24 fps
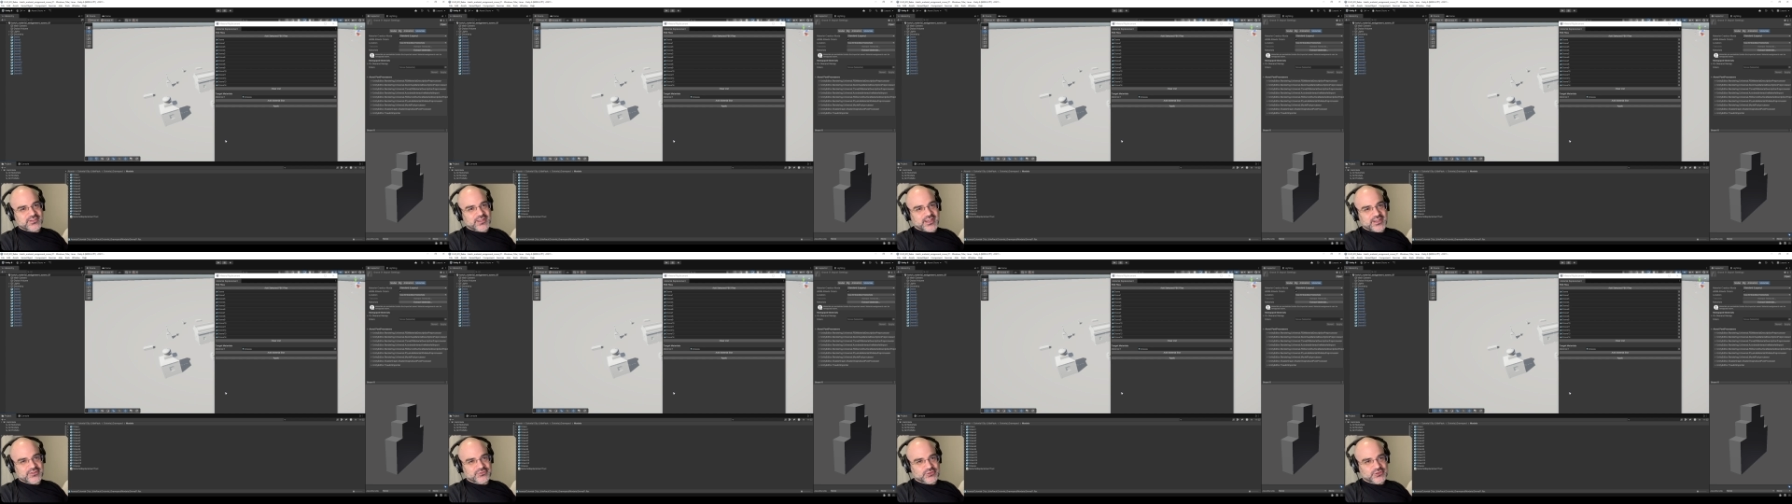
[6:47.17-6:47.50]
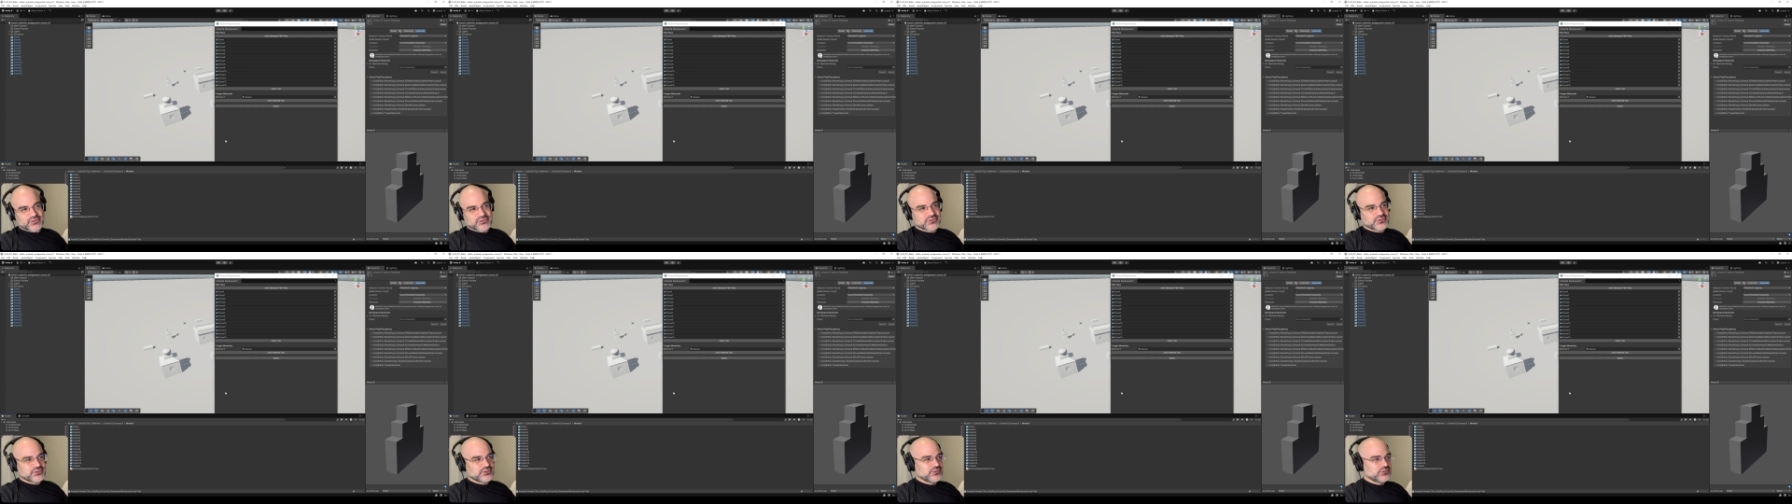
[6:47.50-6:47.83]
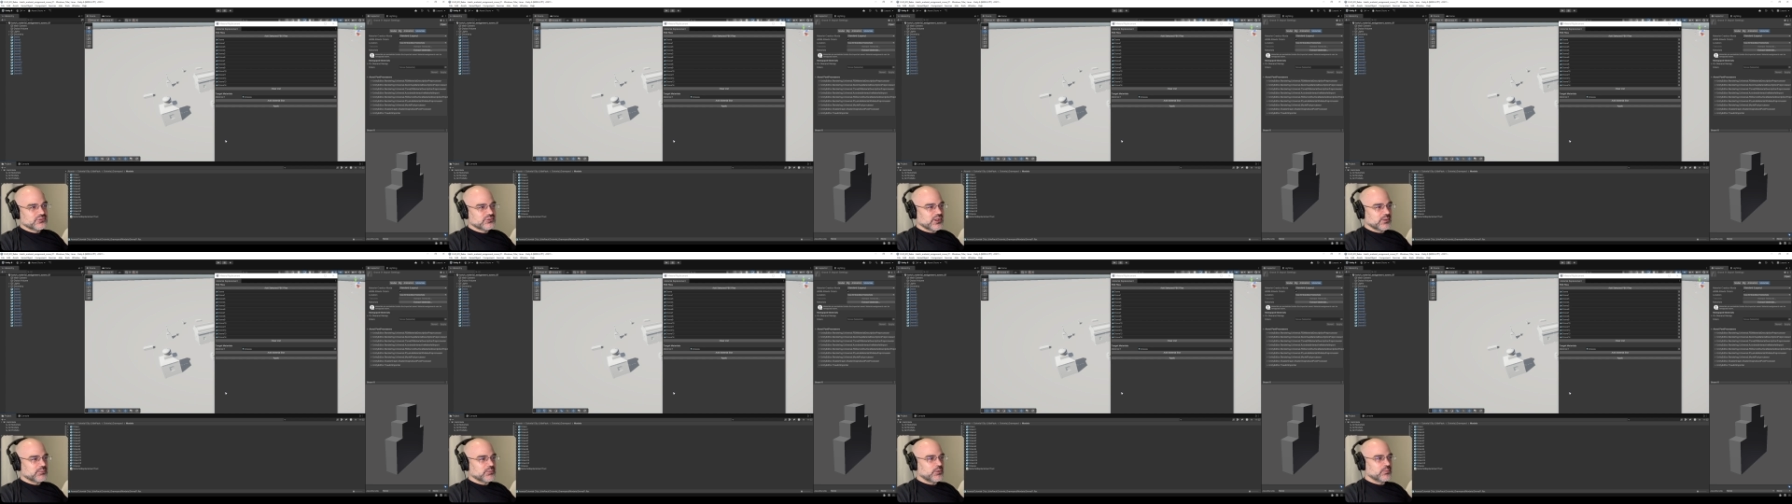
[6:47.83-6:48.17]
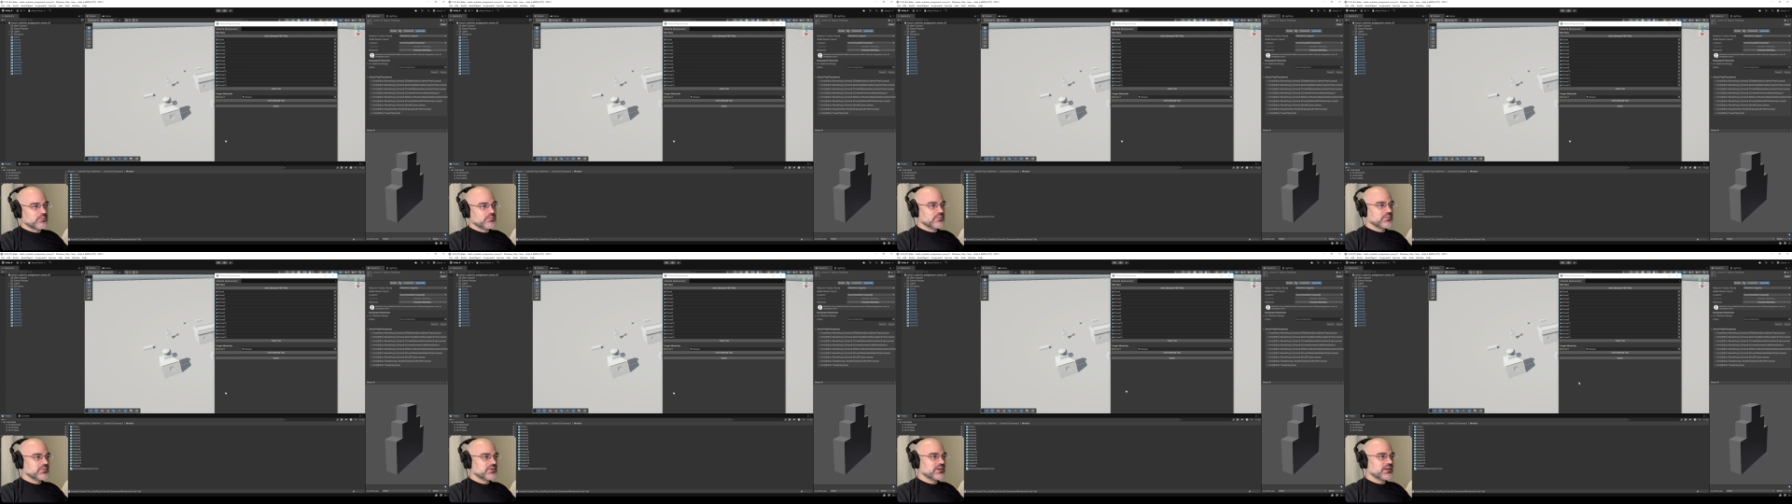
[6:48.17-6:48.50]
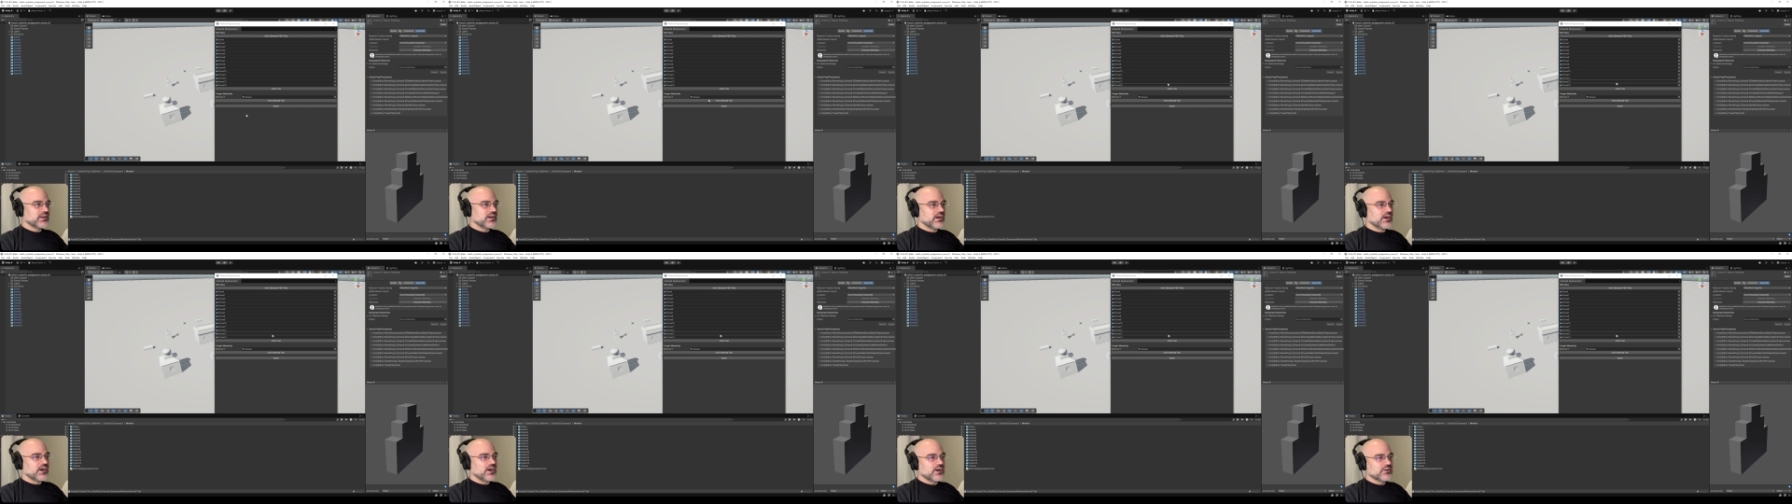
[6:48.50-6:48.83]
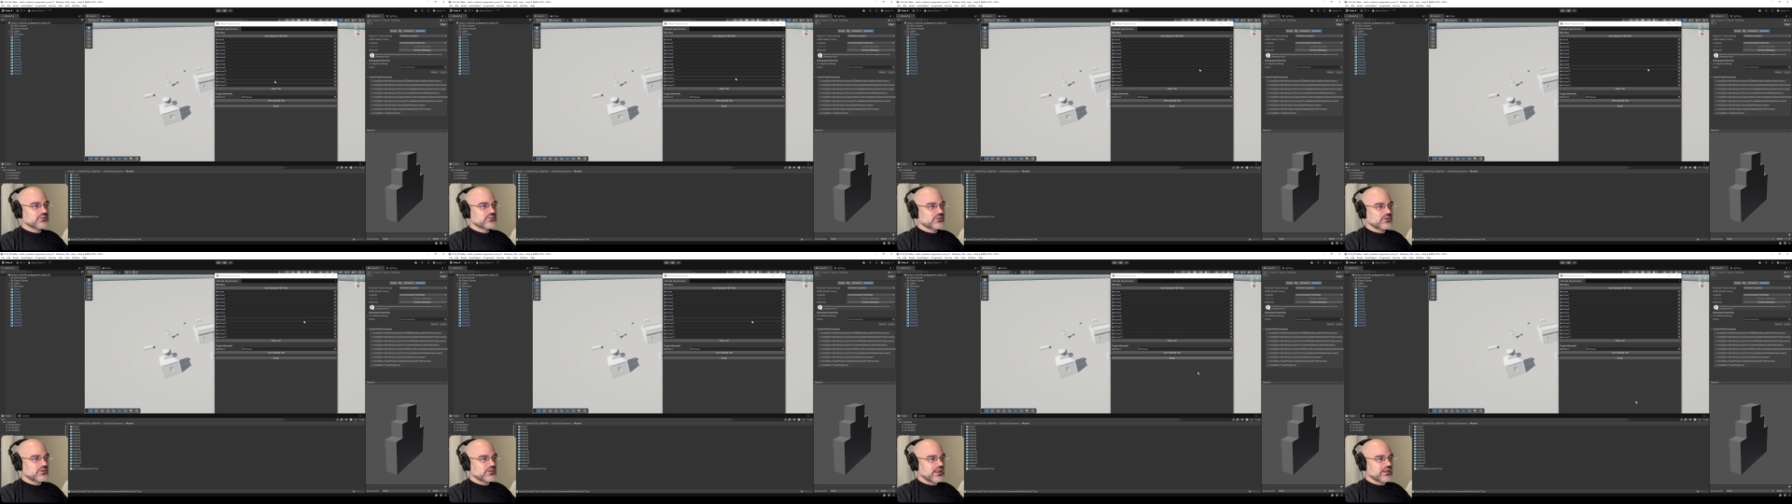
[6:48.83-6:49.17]
I just skip them uh,
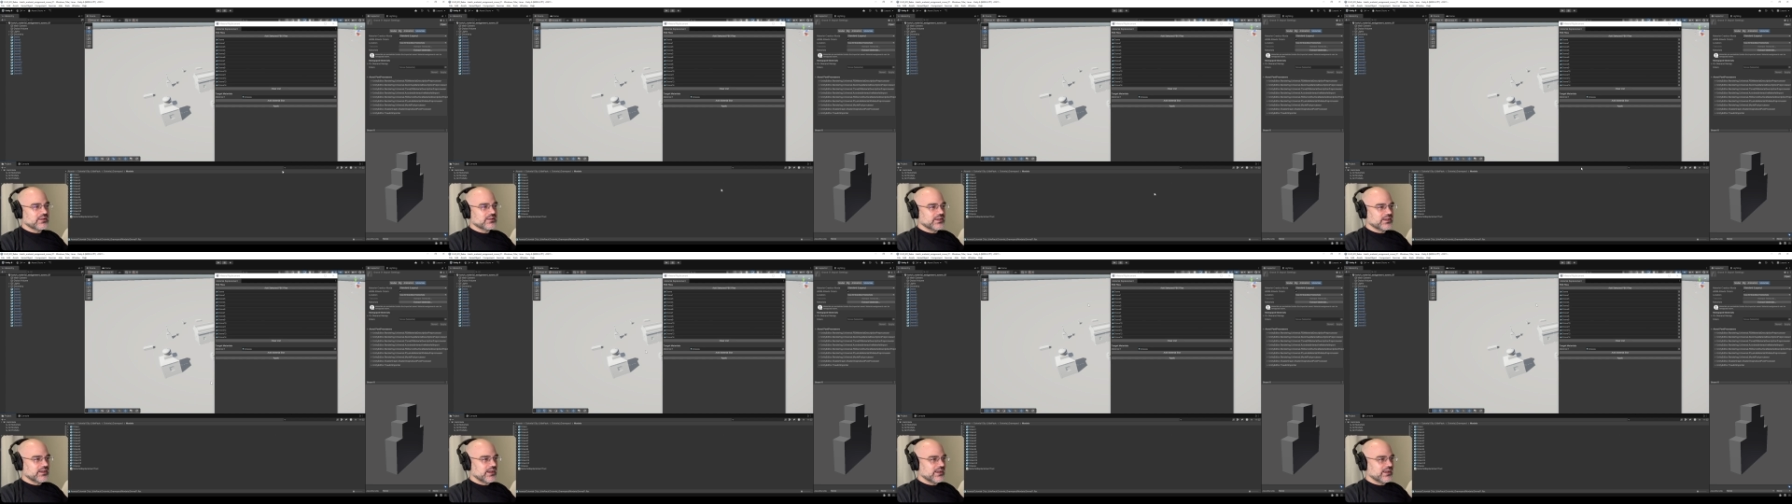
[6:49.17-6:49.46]
until I,